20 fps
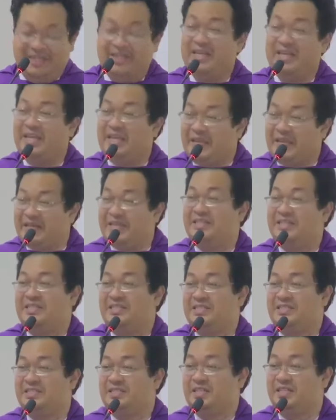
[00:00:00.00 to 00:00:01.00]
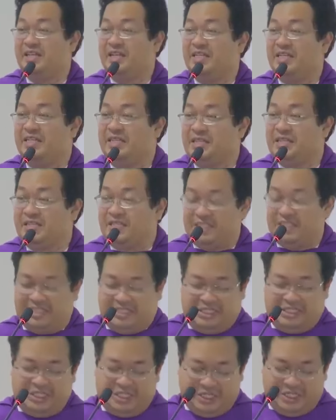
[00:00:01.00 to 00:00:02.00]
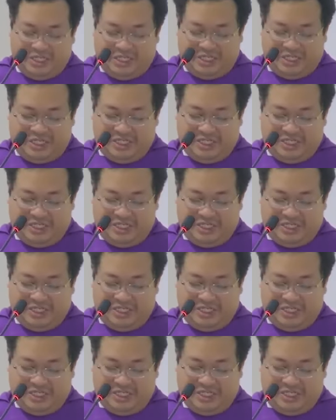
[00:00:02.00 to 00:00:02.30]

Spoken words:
here in this church.